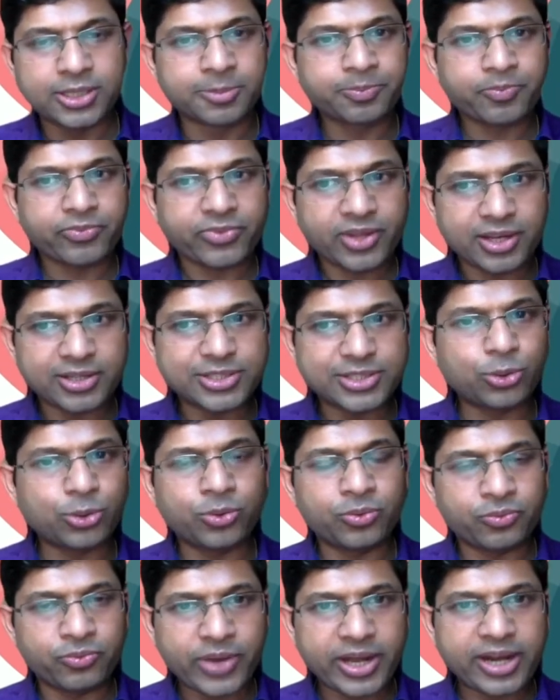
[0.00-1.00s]
do
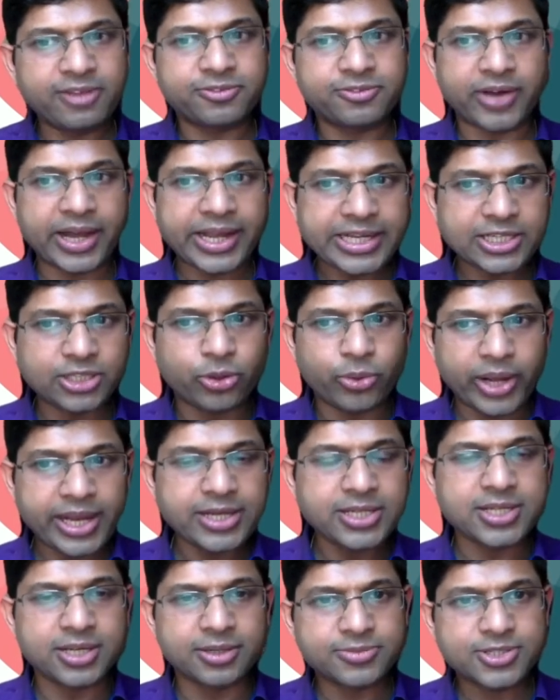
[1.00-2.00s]
very fine-grained
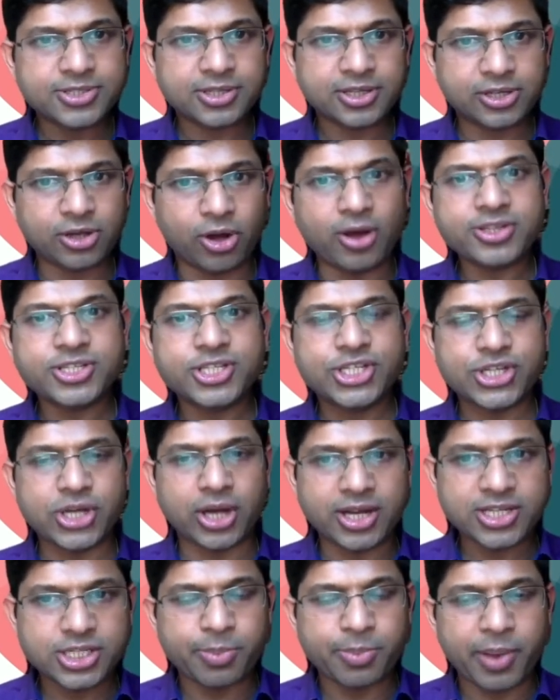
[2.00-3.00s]
cost
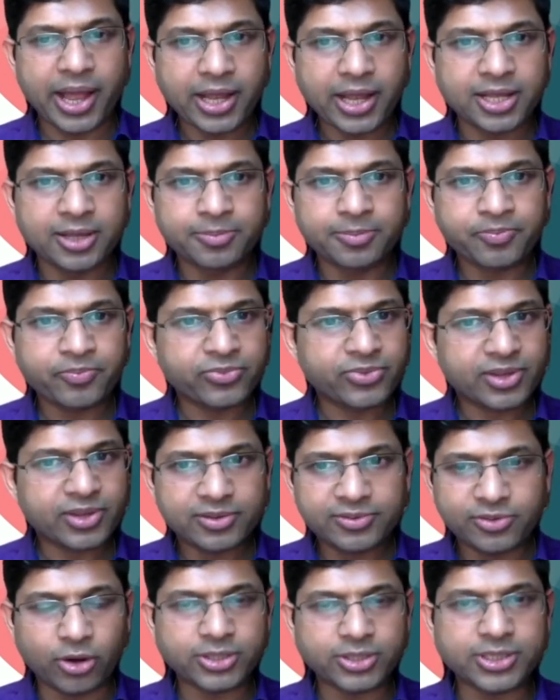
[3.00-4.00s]
chargeback
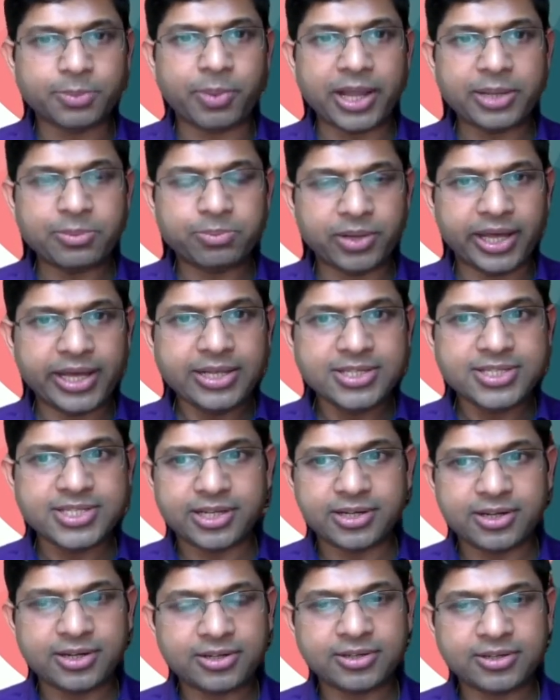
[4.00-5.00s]
for the pipelines
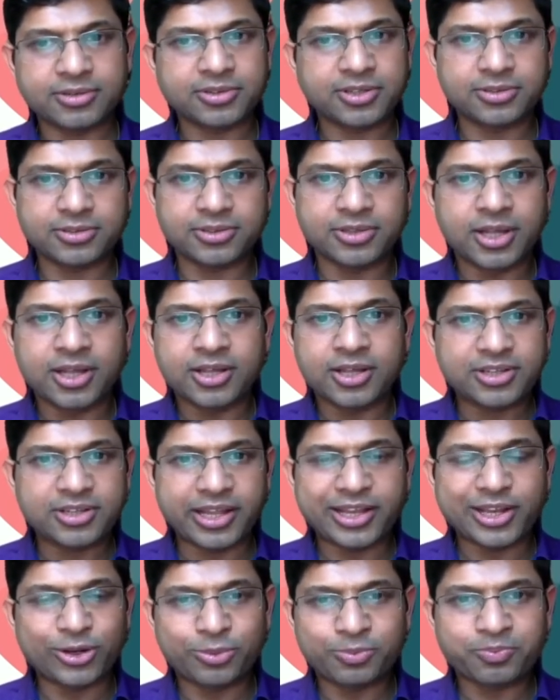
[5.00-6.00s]
and
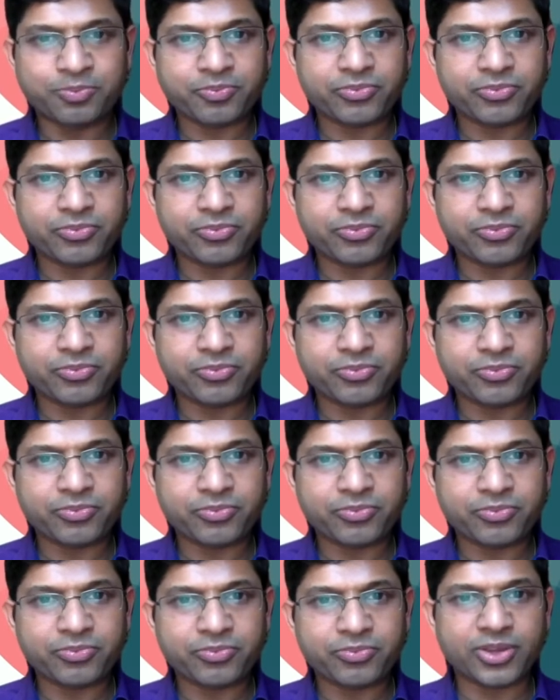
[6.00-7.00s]
by
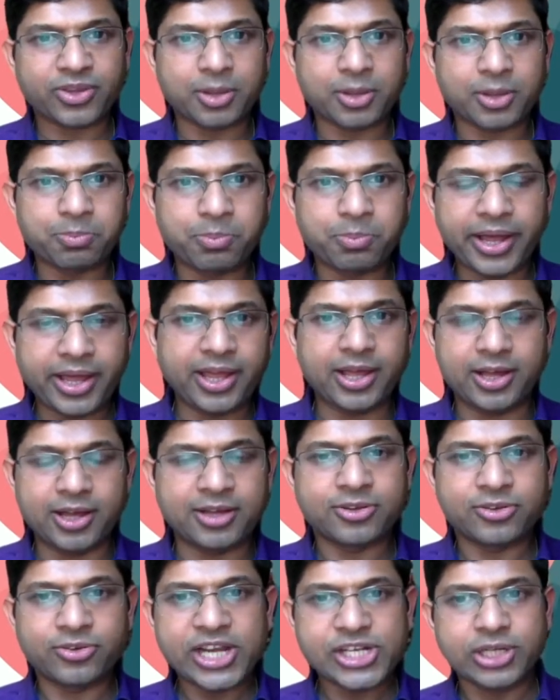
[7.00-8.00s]
relation to the
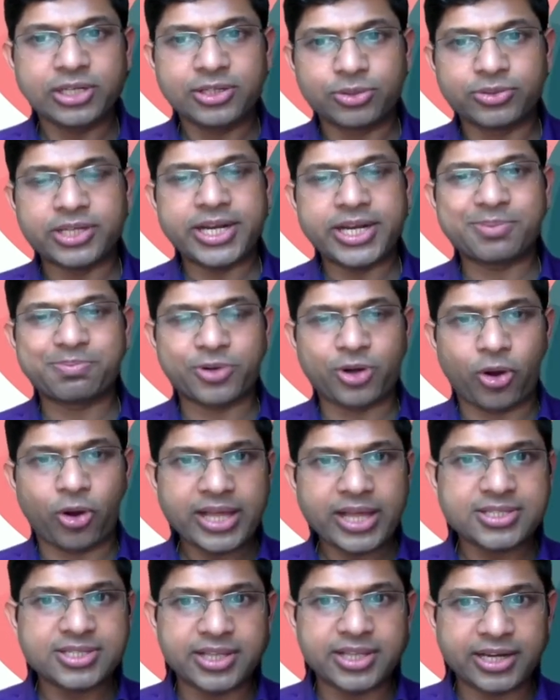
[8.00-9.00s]
data products that
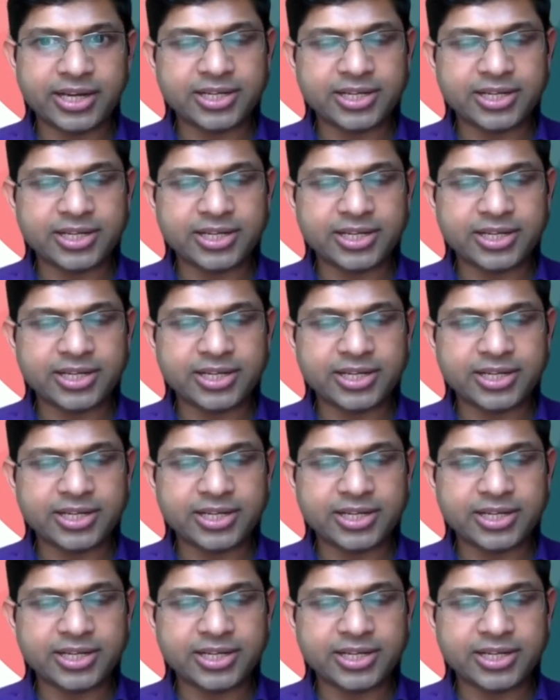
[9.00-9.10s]
are